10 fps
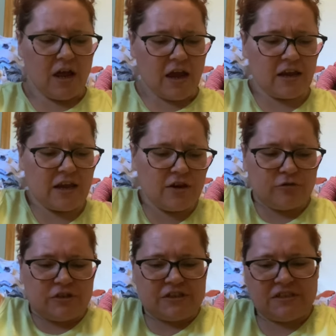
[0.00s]
And I
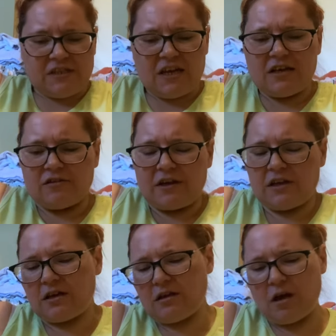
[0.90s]
don't just take, like,
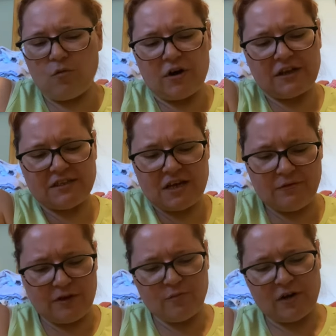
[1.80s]
I want a
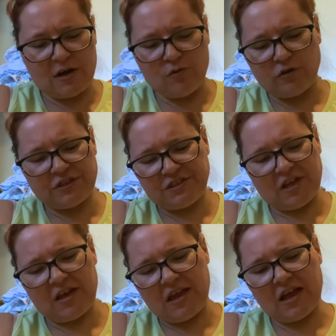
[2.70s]
Devi, but I won't just
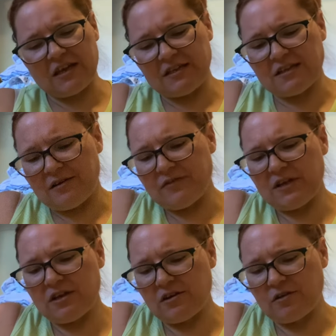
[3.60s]
take any
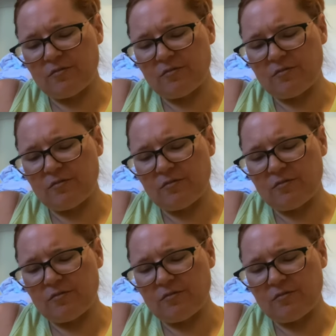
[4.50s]
Devi, you know.